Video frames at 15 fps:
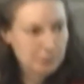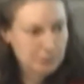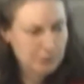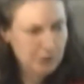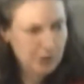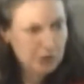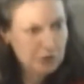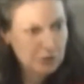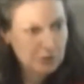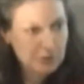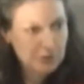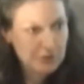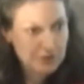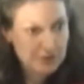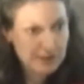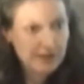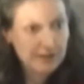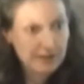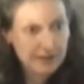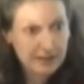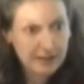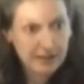contributions, I
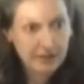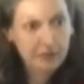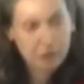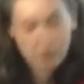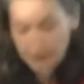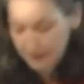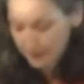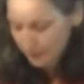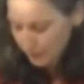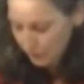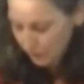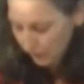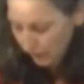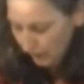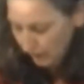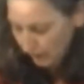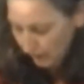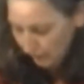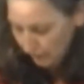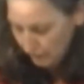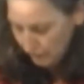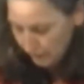think, from industrial
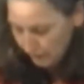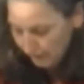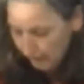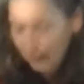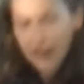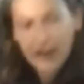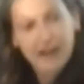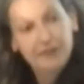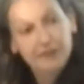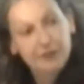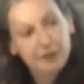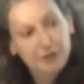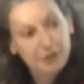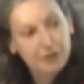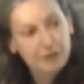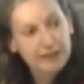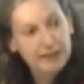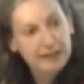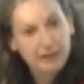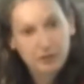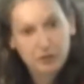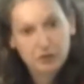archaeology. And there are three
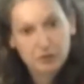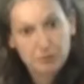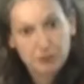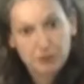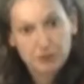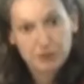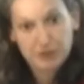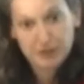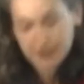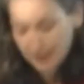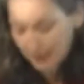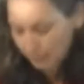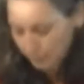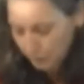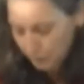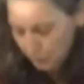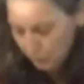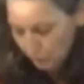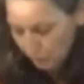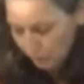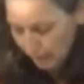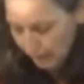contributions that I want to
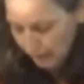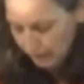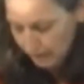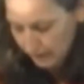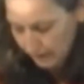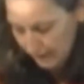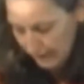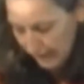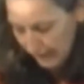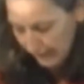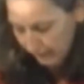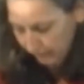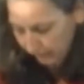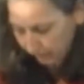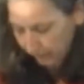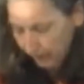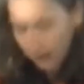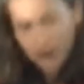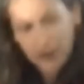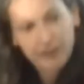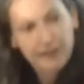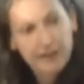talk about today.
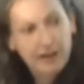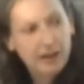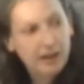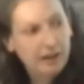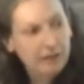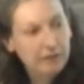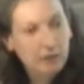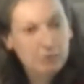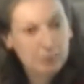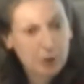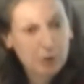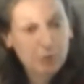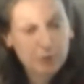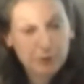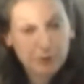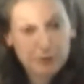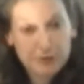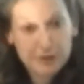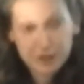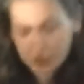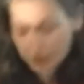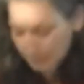They are appropriate
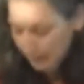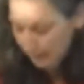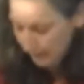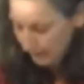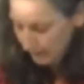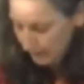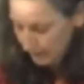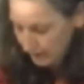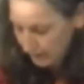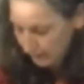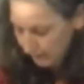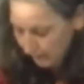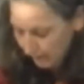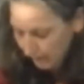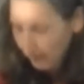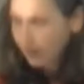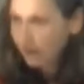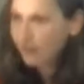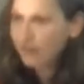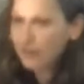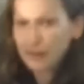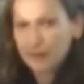research methods,
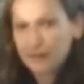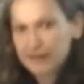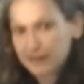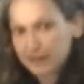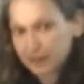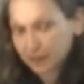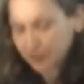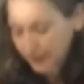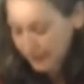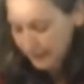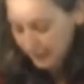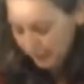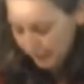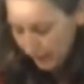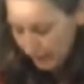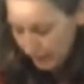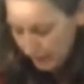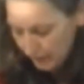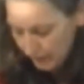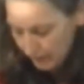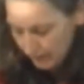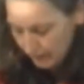theoretical
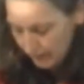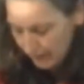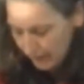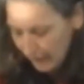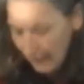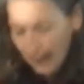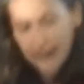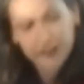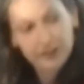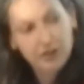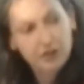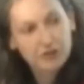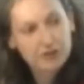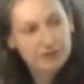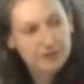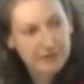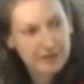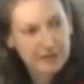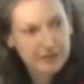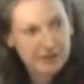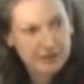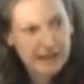considerations, and
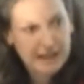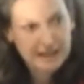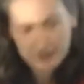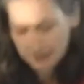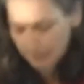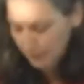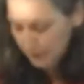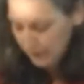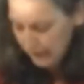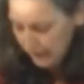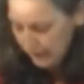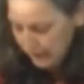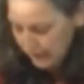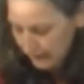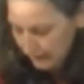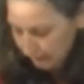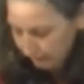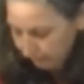conservation expertise.